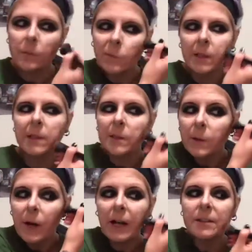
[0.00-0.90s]

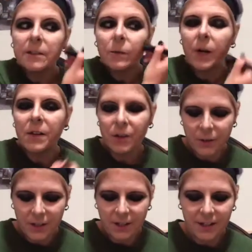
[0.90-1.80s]
So how's the weather
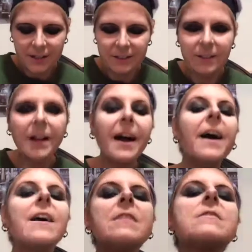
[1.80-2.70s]
where you guys are
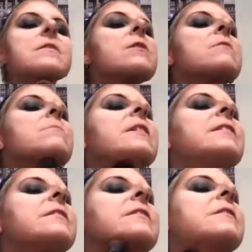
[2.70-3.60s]
at? Some
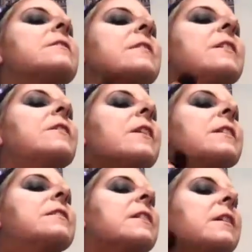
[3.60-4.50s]
places there's like
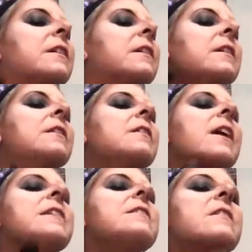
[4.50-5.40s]
crazy lightning